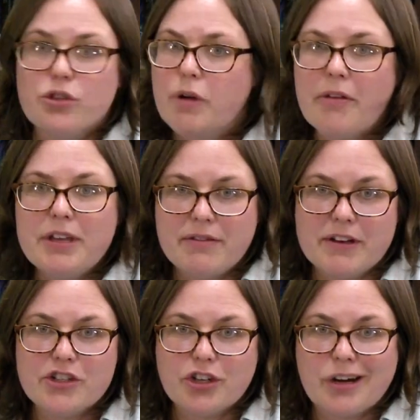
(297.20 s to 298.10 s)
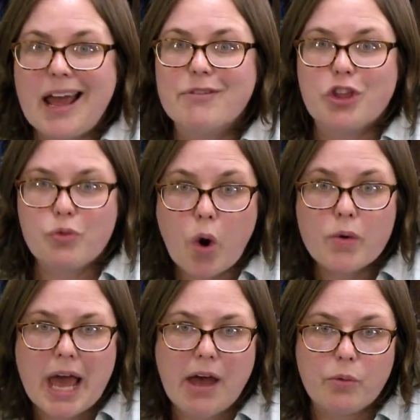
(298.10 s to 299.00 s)
throughout the adventure and have to throw
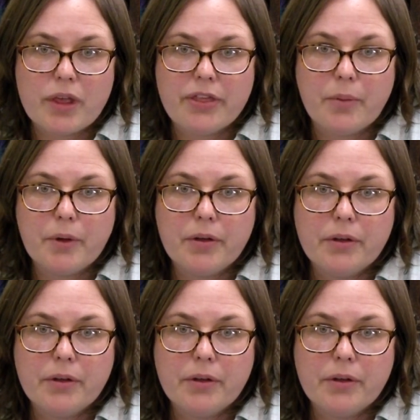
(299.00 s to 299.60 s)
down with them.